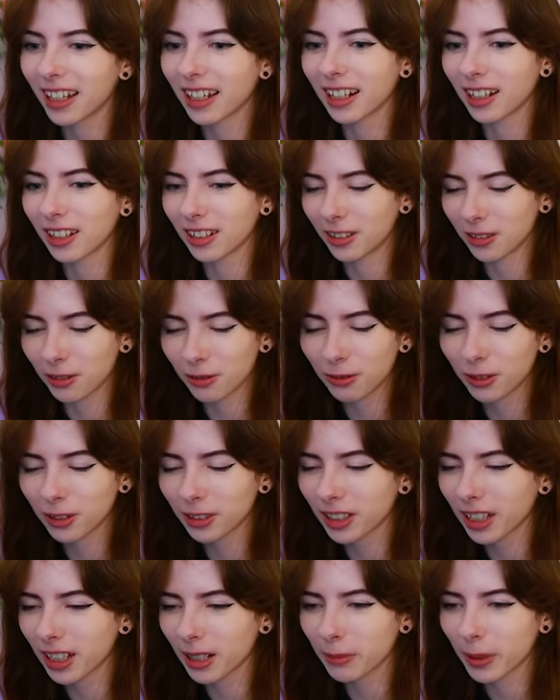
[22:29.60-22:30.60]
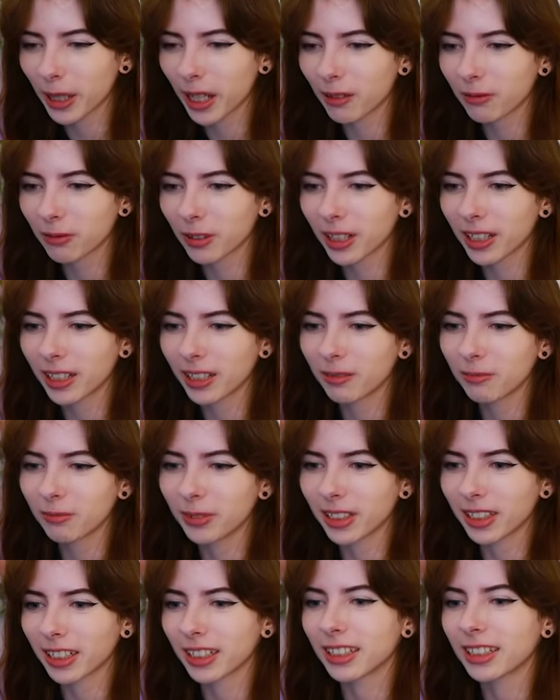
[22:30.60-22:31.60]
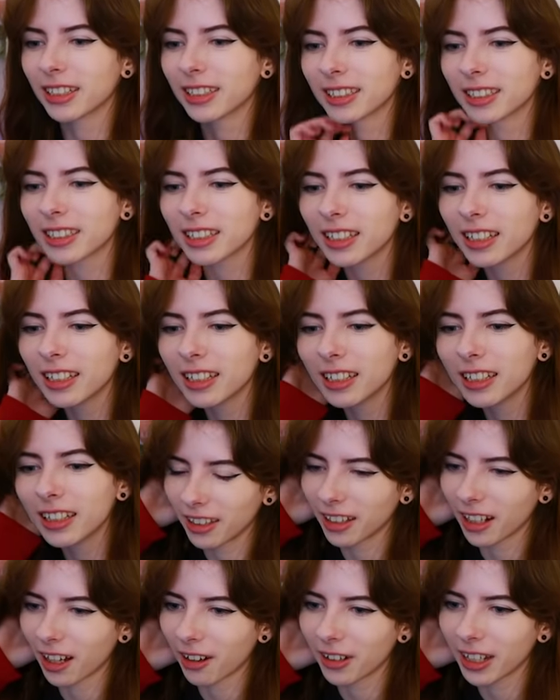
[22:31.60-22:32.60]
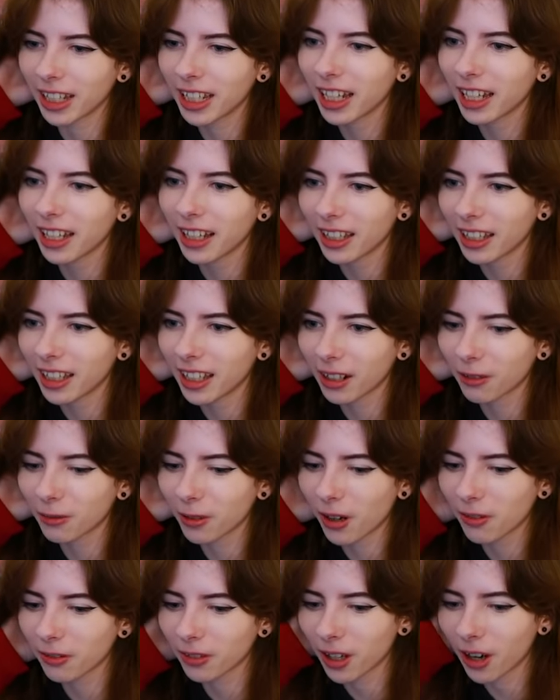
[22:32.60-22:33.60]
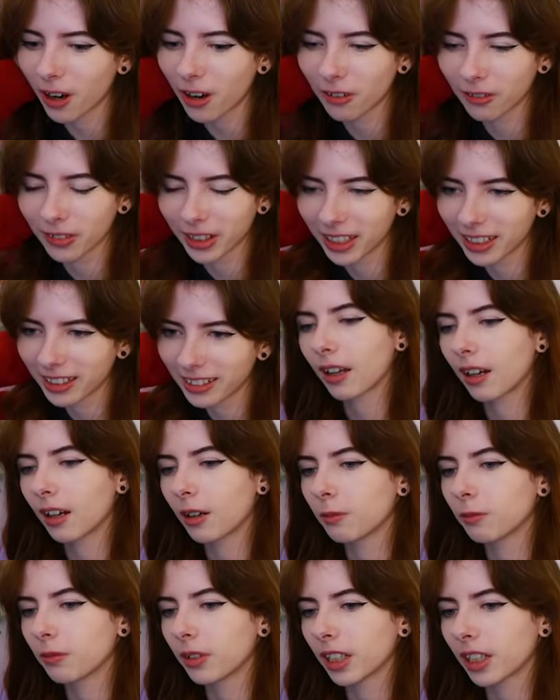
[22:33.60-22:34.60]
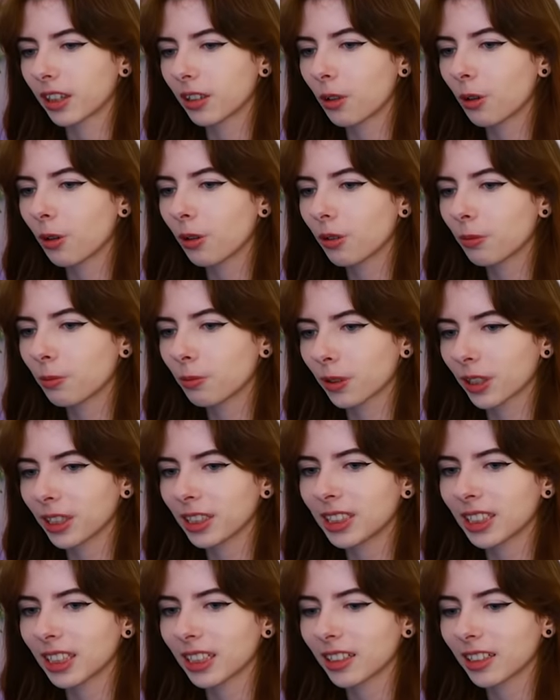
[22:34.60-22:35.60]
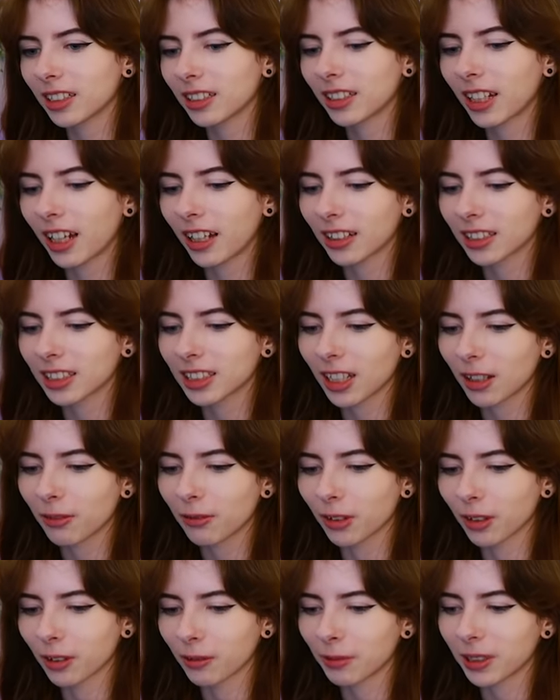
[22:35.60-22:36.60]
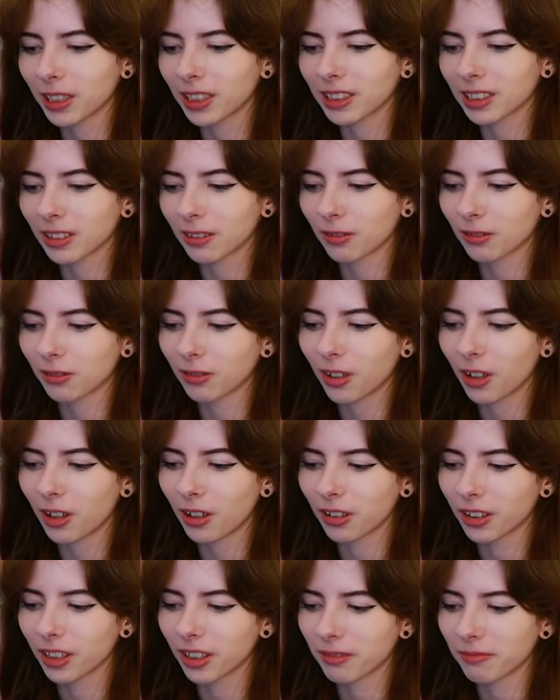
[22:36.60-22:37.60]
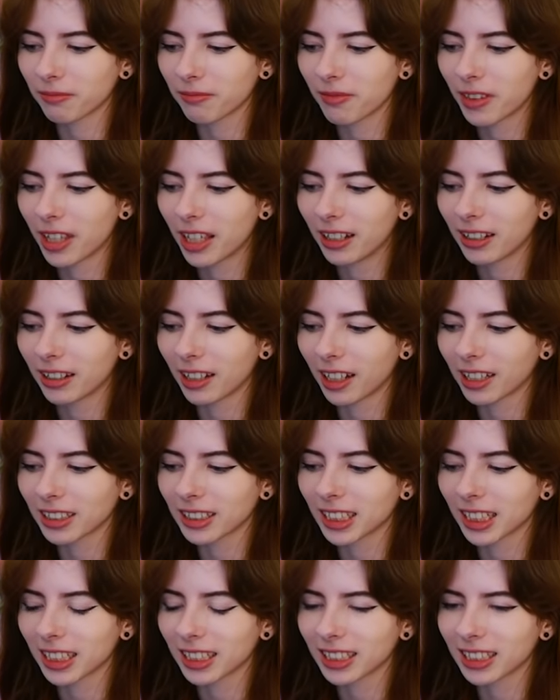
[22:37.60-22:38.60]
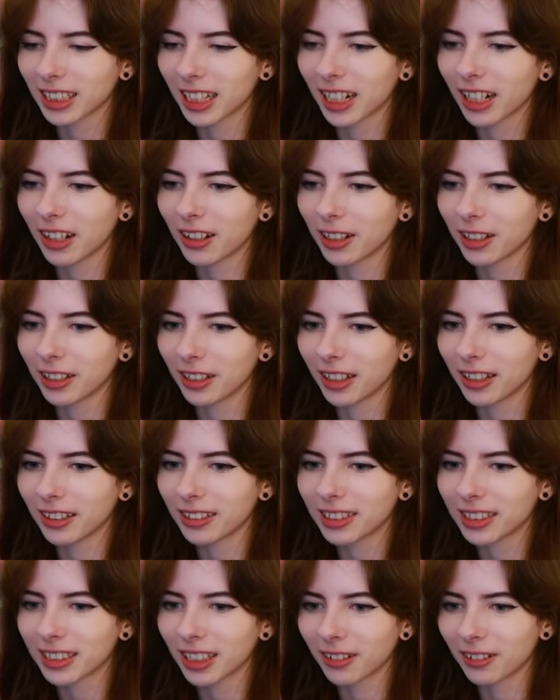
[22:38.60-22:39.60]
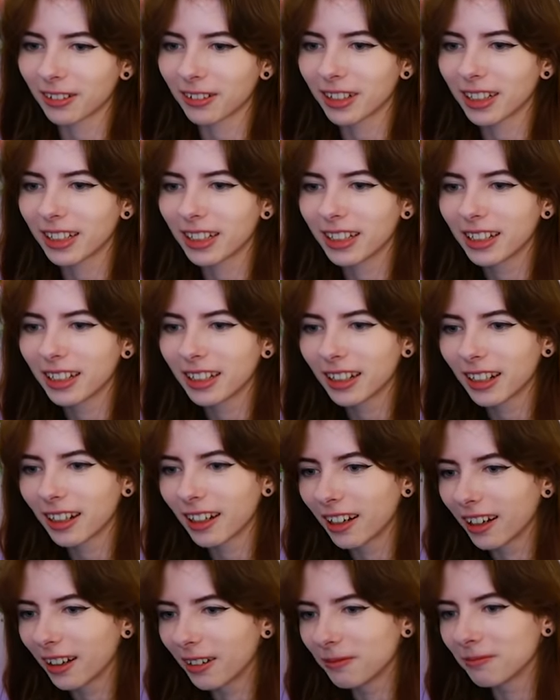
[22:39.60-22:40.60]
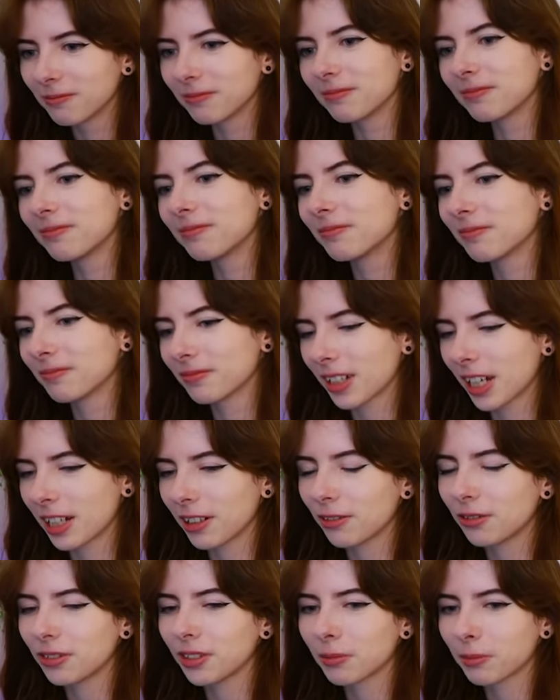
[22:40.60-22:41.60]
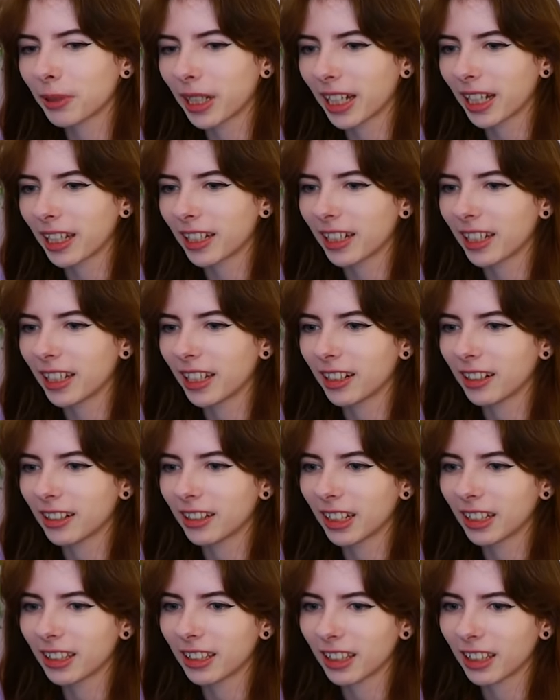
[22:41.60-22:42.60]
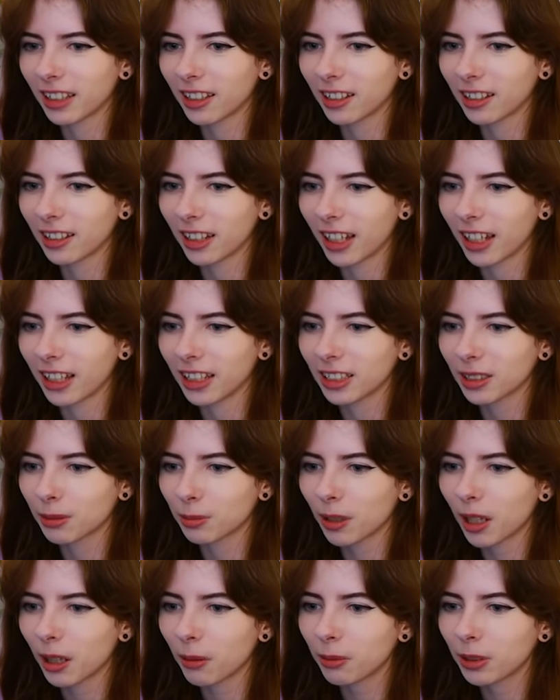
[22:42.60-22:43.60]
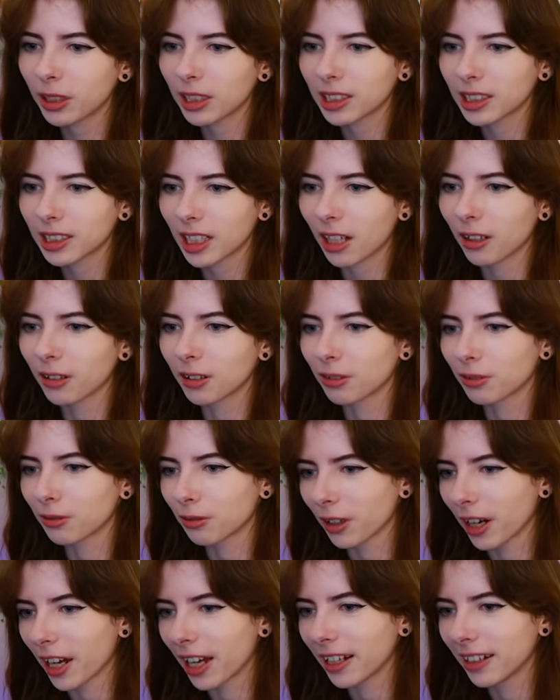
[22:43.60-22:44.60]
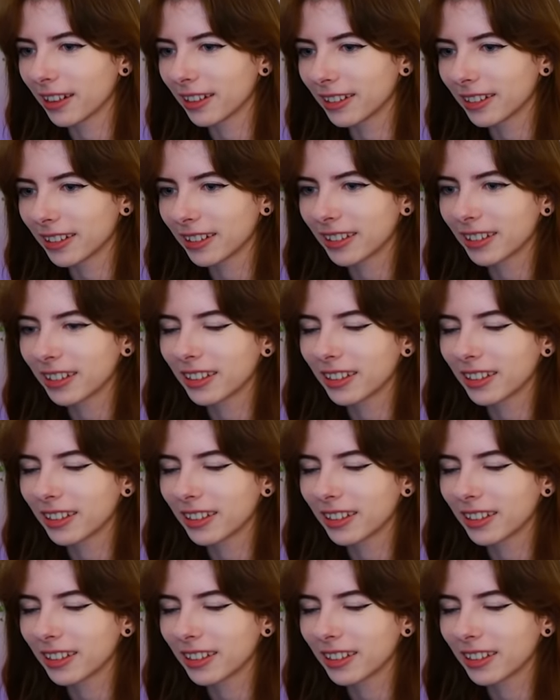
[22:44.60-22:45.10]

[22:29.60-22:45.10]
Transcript: and I do feel kind of bad for him because, you know, he, he had a rough go of it. Um, like, the whole precinct kind of suffered because of all the nonsense that Harry did. So, um, I do feel bad, and at the end of the day, he's probably a solid friend